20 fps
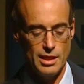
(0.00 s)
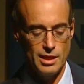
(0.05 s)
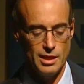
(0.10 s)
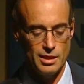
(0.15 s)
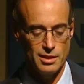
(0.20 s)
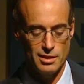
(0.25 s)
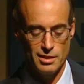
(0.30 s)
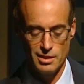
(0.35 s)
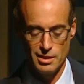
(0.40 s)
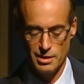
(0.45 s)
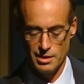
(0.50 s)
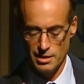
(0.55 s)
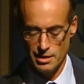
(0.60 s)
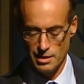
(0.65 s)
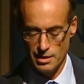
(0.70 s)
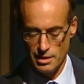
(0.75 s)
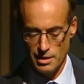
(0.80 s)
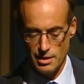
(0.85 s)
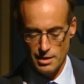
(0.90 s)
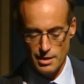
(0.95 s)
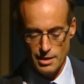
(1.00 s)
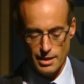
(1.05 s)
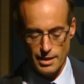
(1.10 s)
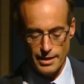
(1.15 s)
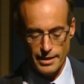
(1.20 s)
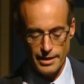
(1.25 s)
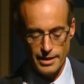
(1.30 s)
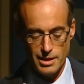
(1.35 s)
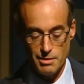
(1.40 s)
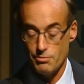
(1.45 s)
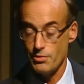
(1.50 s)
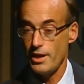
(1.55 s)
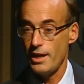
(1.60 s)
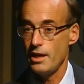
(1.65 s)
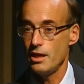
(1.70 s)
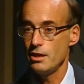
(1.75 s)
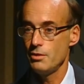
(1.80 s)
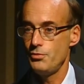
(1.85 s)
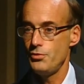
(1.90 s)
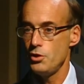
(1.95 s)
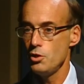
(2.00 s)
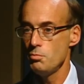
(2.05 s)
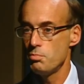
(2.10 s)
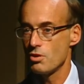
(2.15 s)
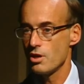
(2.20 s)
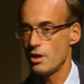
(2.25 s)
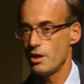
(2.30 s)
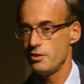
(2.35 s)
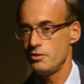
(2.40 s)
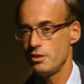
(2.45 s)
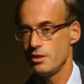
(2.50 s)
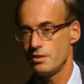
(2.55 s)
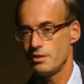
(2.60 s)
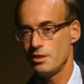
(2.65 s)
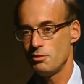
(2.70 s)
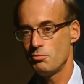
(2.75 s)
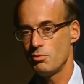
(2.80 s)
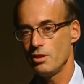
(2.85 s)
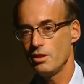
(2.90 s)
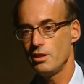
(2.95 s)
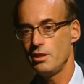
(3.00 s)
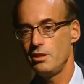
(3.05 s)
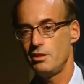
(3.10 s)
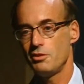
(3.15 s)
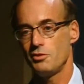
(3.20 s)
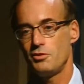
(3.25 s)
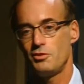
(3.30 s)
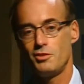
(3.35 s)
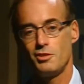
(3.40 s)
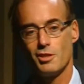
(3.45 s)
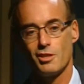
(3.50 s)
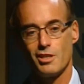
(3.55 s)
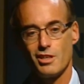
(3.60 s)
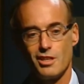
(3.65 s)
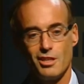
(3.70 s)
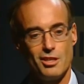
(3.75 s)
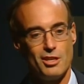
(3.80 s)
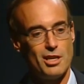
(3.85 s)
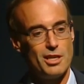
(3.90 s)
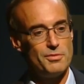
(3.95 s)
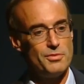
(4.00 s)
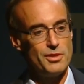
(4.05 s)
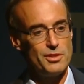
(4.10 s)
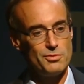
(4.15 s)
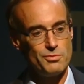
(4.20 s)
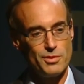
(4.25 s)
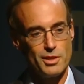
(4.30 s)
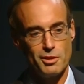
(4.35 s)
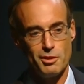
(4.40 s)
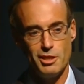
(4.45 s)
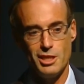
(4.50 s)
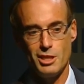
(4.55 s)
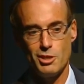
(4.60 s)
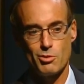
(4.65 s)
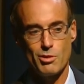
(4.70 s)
And I've had a few projects that really just started off as very